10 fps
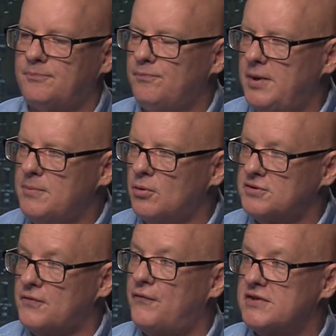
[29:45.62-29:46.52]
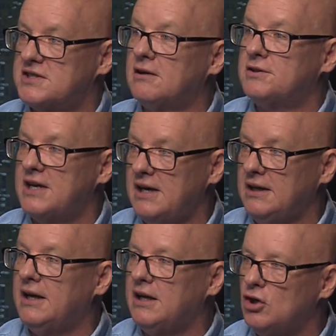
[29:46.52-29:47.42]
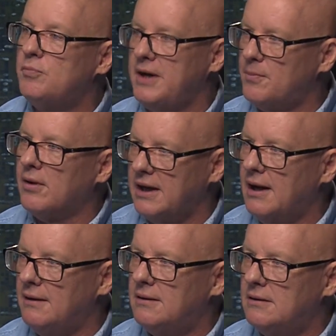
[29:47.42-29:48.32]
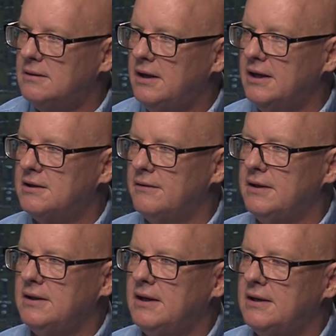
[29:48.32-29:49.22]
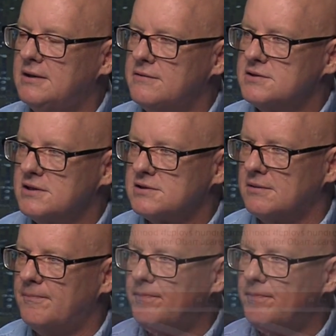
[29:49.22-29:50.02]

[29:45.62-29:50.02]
people to facilitate getting new people into the system.